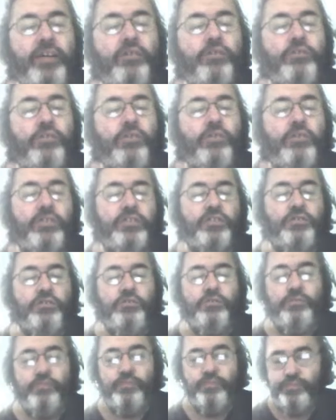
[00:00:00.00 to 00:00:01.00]
com
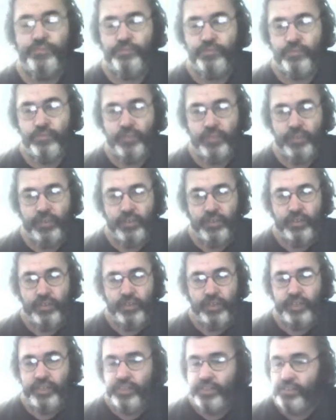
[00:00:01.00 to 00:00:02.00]
Gozo.
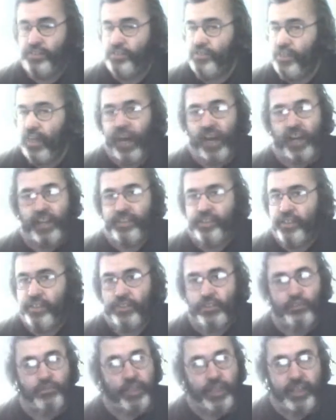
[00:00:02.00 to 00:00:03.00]
It is not a
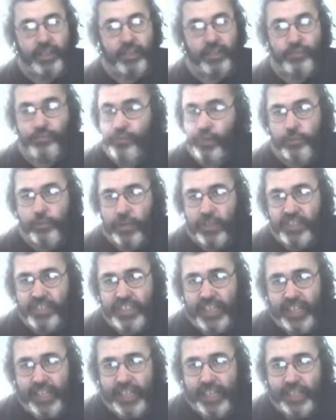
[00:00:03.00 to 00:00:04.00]
drink for
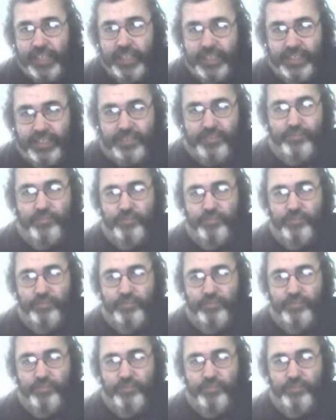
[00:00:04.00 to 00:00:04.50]
pussies!